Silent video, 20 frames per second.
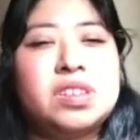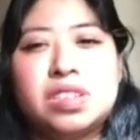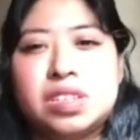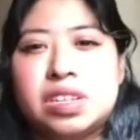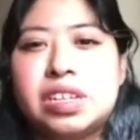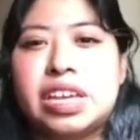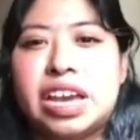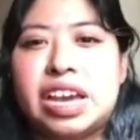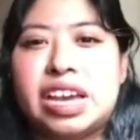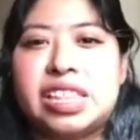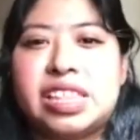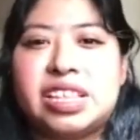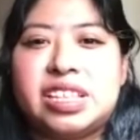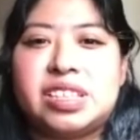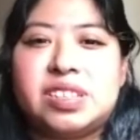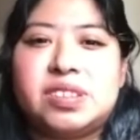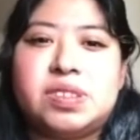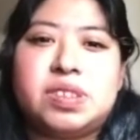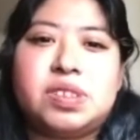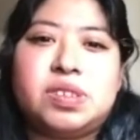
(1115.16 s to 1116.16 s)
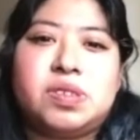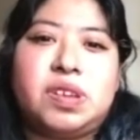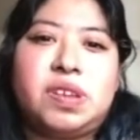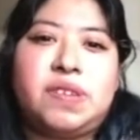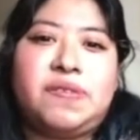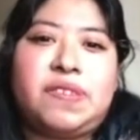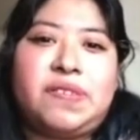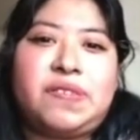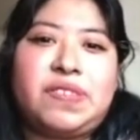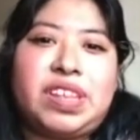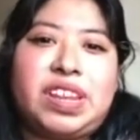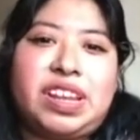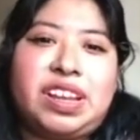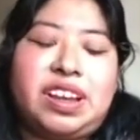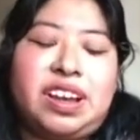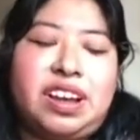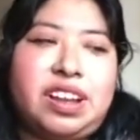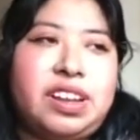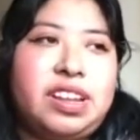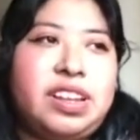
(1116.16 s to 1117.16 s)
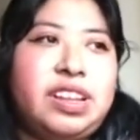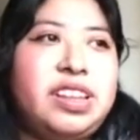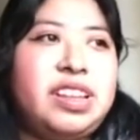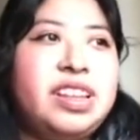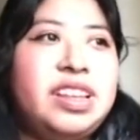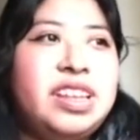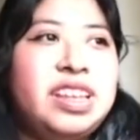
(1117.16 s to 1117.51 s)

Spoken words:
Yeah, I think it was 25th that I got it.